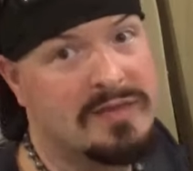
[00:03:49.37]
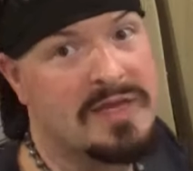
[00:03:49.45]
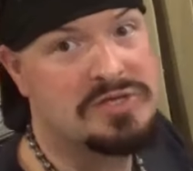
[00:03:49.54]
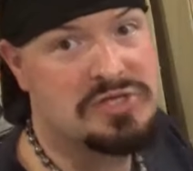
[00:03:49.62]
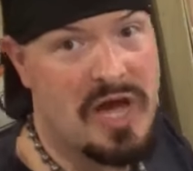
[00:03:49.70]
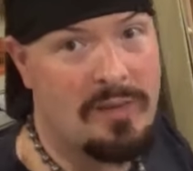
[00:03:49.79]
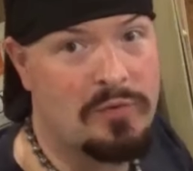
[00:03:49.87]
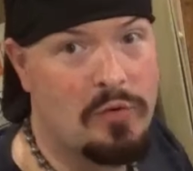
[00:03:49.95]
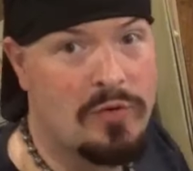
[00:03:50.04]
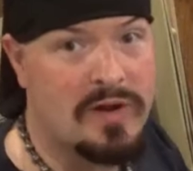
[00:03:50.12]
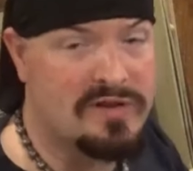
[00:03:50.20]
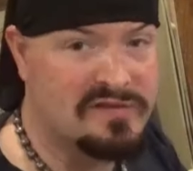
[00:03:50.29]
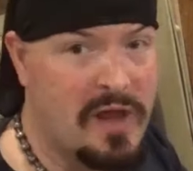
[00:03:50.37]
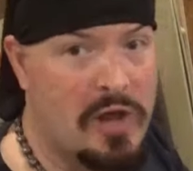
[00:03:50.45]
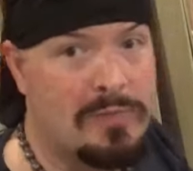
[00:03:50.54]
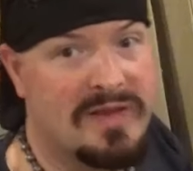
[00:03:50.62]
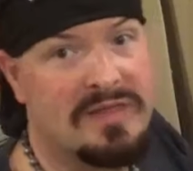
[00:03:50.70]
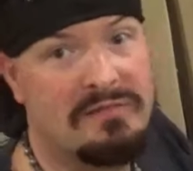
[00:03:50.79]
The shop door is
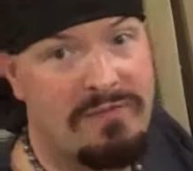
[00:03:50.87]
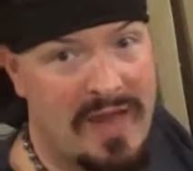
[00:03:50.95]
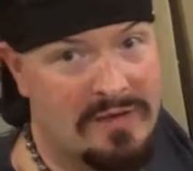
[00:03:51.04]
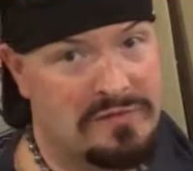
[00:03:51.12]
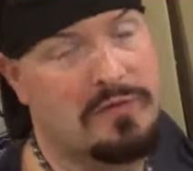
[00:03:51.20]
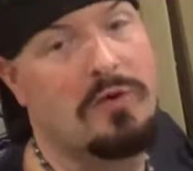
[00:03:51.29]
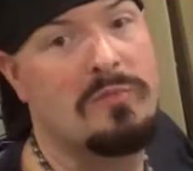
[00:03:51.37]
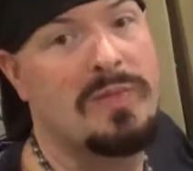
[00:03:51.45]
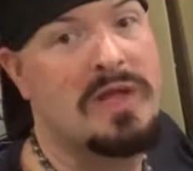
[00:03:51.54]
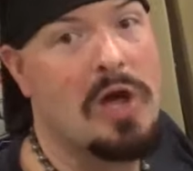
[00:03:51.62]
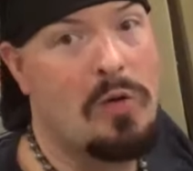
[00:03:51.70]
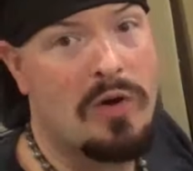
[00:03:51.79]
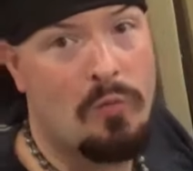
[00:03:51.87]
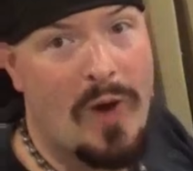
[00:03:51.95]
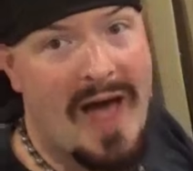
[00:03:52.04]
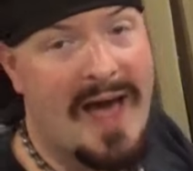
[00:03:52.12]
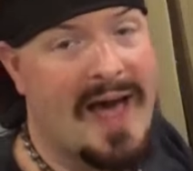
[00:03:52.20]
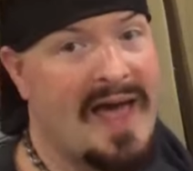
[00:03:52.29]
open. The fans are going to be going
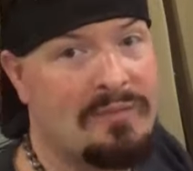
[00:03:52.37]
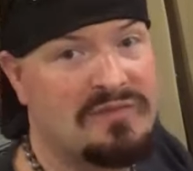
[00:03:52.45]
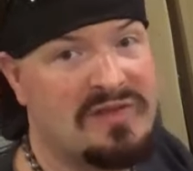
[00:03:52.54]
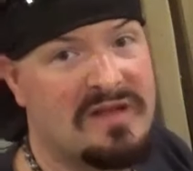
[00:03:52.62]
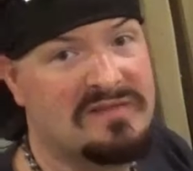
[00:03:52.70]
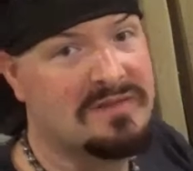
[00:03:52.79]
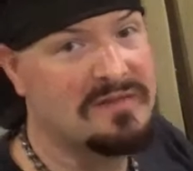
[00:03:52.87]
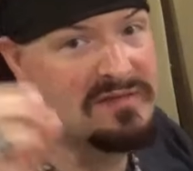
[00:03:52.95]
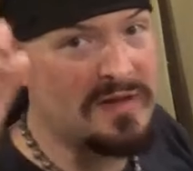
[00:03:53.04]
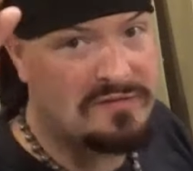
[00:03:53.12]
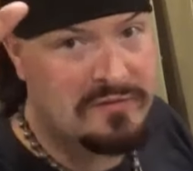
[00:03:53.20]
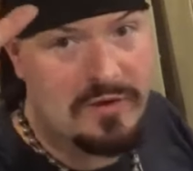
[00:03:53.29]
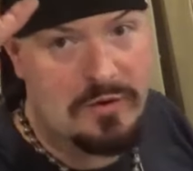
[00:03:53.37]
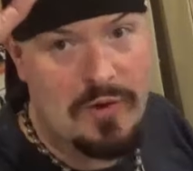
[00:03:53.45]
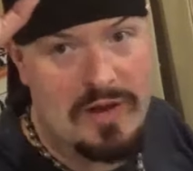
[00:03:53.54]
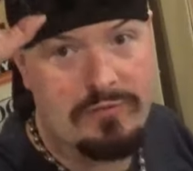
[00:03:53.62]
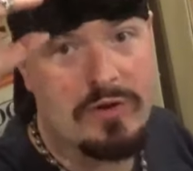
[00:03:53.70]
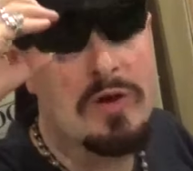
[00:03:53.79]
while I am testing this laser
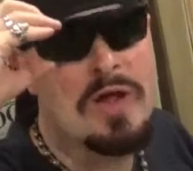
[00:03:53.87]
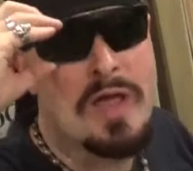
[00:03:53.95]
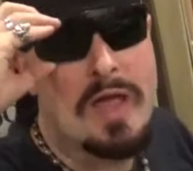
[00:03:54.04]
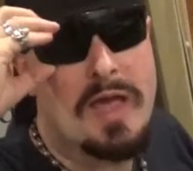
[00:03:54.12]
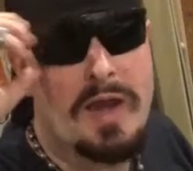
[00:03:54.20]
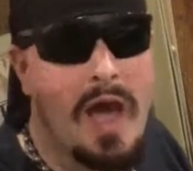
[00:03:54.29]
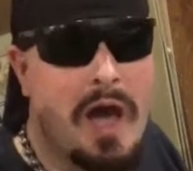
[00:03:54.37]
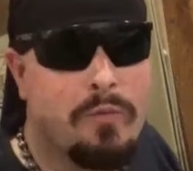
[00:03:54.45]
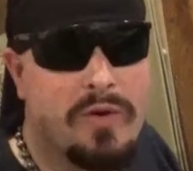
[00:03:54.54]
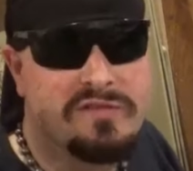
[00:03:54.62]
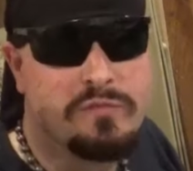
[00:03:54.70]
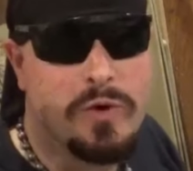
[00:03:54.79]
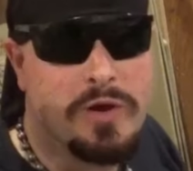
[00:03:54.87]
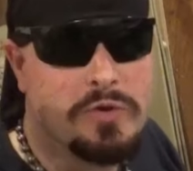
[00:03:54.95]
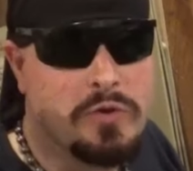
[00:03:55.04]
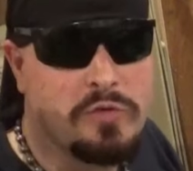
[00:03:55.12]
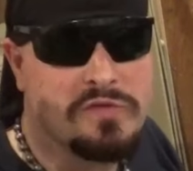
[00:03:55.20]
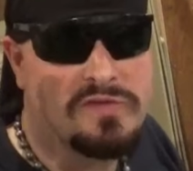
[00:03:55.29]
engraver. And always wear
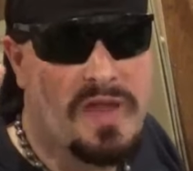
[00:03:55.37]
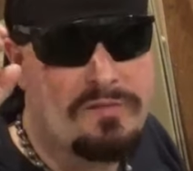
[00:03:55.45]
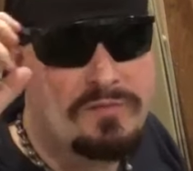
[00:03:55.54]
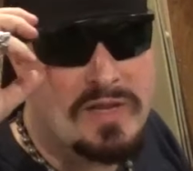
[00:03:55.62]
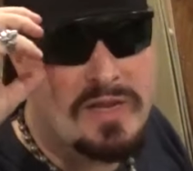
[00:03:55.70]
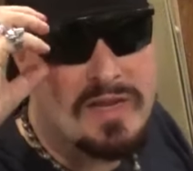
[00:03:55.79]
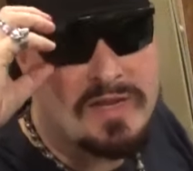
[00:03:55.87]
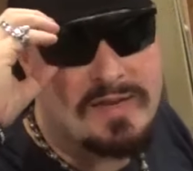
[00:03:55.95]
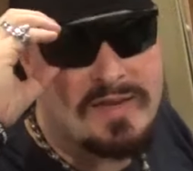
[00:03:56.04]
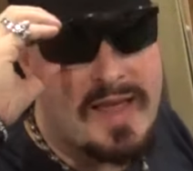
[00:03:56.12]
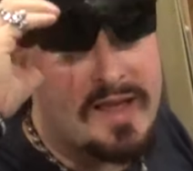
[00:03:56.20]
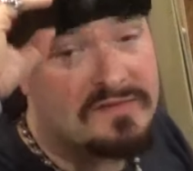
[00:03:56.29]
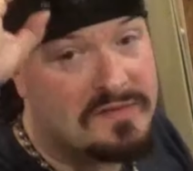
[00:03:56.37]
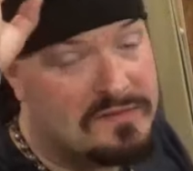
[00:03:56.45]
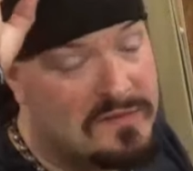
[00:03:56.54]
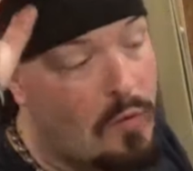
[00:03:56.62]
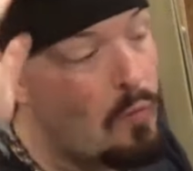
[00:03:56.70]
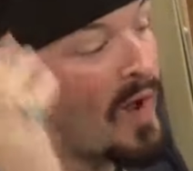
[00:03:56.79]
your safety
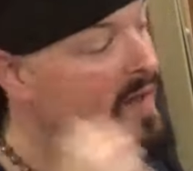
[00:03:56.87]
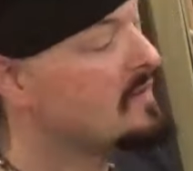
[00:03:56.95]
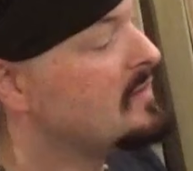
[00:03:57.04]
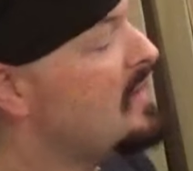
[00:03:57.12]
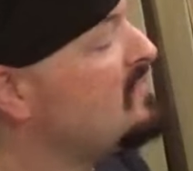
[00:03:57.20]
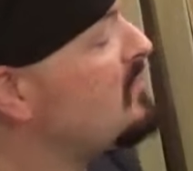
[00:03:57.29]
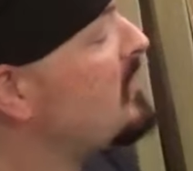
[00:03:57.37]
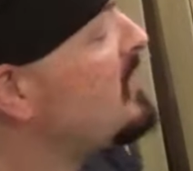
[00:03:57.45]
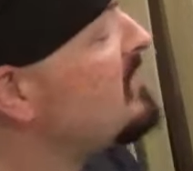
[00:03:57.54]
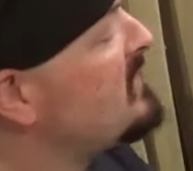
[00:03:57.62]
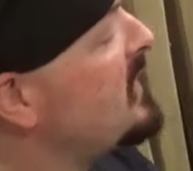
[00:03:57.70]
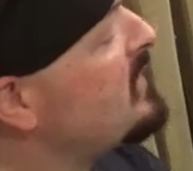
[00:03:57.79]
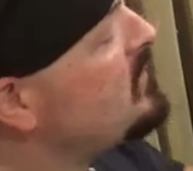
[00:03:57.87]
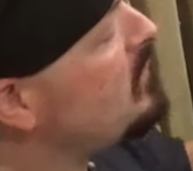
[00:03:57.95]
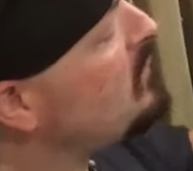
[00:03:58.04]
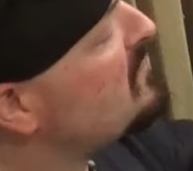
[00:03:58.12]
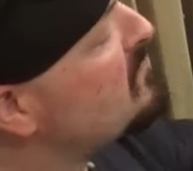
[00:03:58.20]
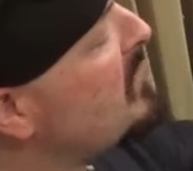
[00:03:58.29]
glasses while the laser is in
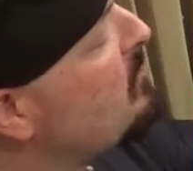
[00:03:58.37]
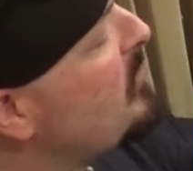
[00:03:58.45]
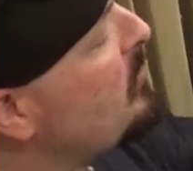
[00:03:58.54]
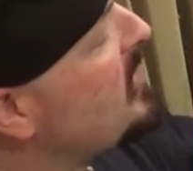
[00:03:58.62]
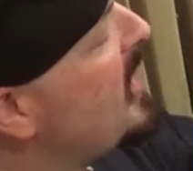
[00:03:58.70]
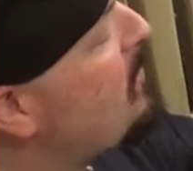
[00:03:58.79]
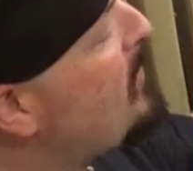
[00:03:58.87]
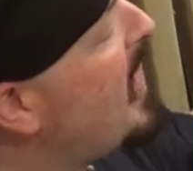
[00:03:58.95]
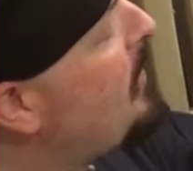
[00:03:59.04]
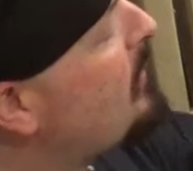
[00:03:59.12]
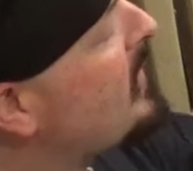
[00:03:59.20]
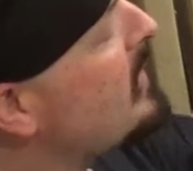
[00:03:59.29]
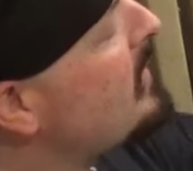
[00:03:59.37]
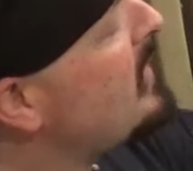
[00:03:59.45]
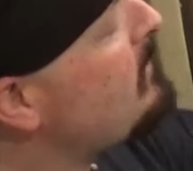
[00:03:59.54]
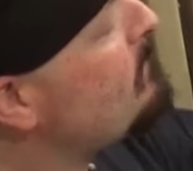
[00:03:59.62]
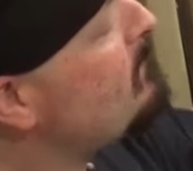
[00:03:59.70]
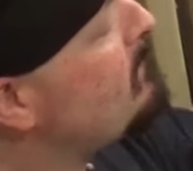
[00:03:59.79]
use. But we will now power it
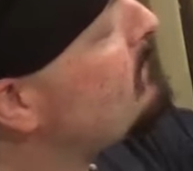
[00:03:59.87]
up.